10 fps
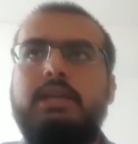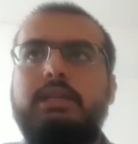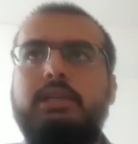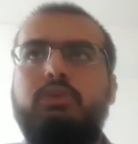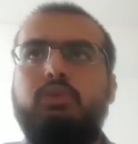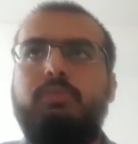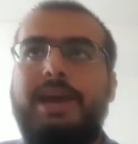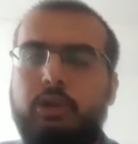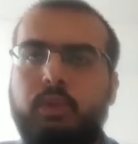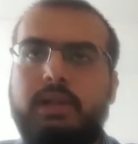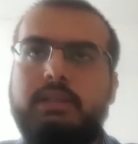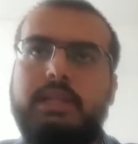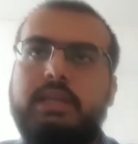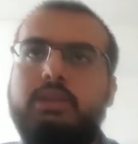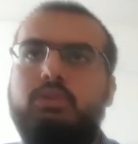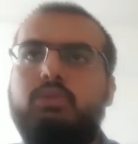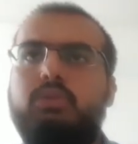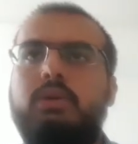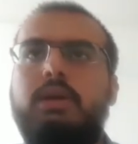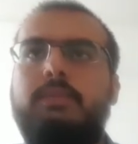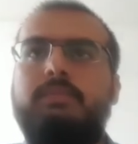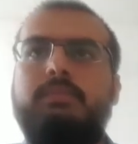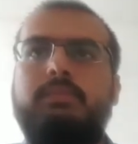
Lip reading: need to bat well. They need to